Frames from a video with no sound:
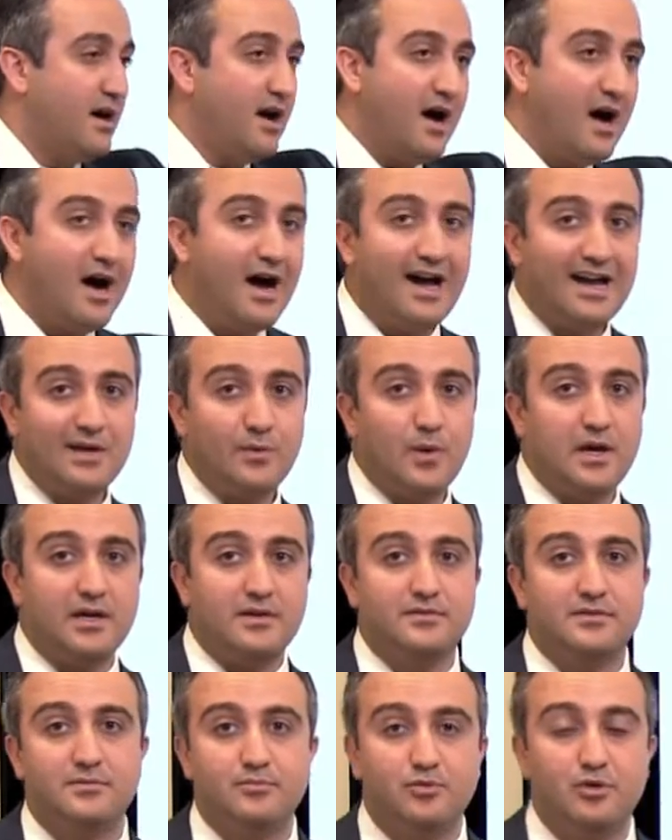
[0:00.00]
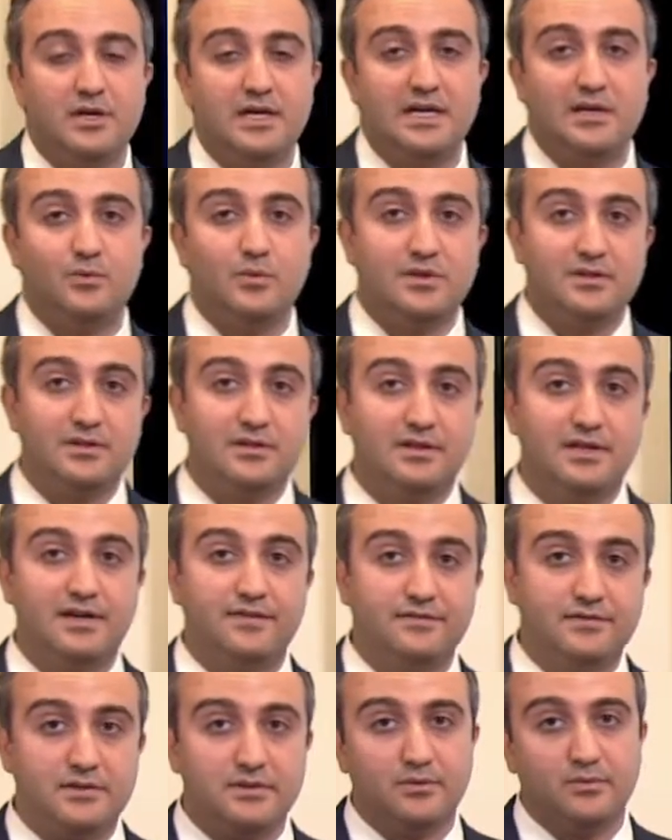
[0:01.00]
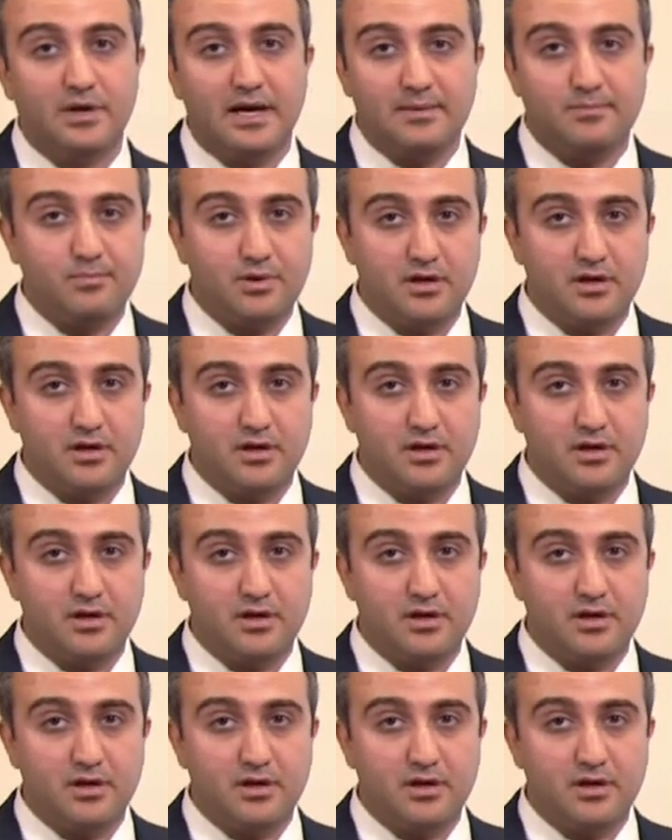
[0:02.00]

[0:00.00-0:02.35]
highway of the brain, where the left and the right